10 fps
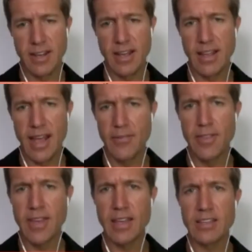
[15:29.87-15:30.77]
that
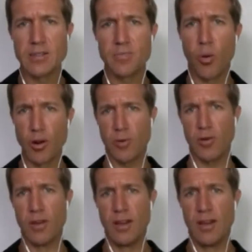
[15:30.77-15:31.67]
everything is
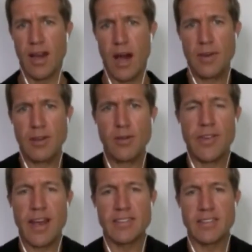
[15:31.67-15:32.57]
portable. I mean,
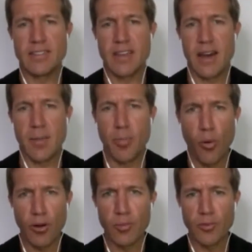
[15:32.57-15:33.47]
you've in essence got a
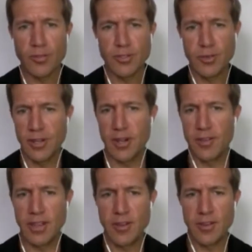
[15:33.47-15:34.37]
portable studio
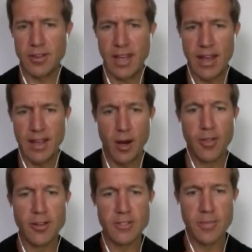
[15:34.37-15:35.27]
that you can take. Oh,
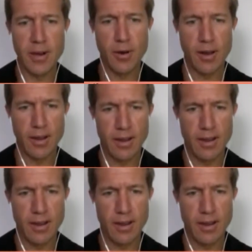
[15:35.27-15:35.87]
there's the big one.